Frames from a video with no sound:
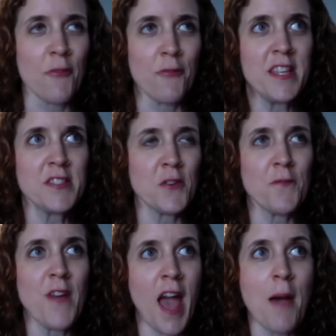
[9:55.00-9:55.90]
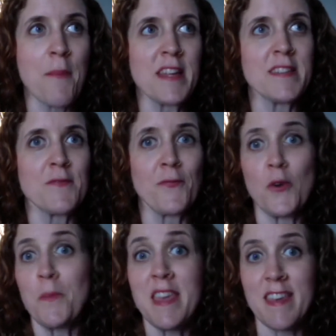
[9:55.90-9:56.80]
feast or famine
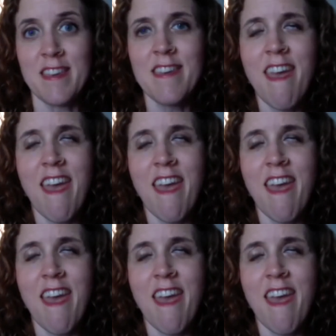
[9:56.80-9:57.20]
for me.